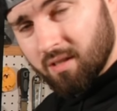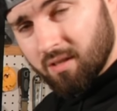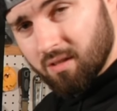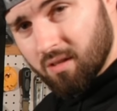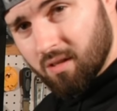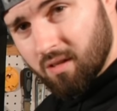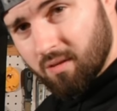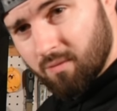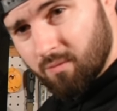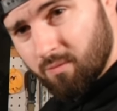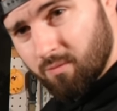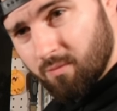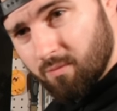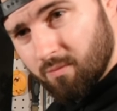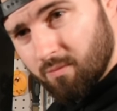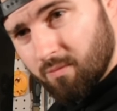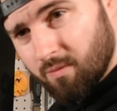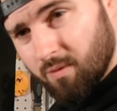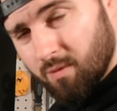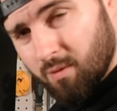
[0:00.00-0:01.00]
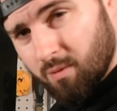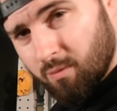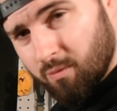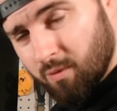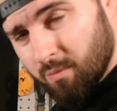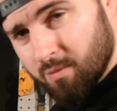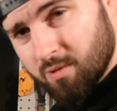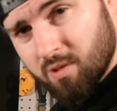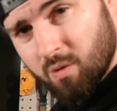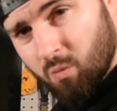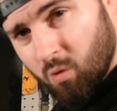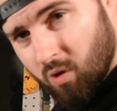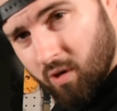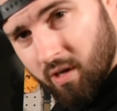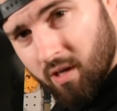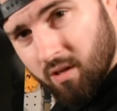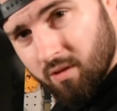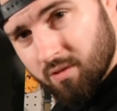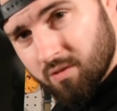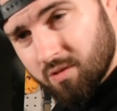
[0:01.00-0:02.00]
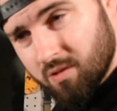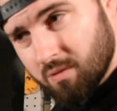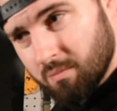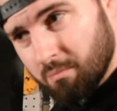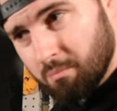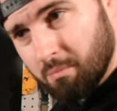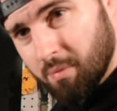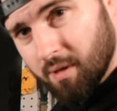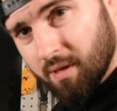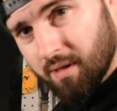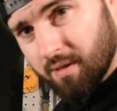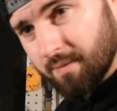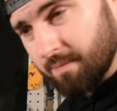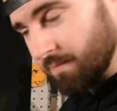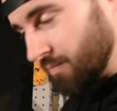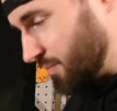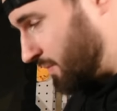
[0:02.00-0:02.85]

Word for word: um, from somewhere else. But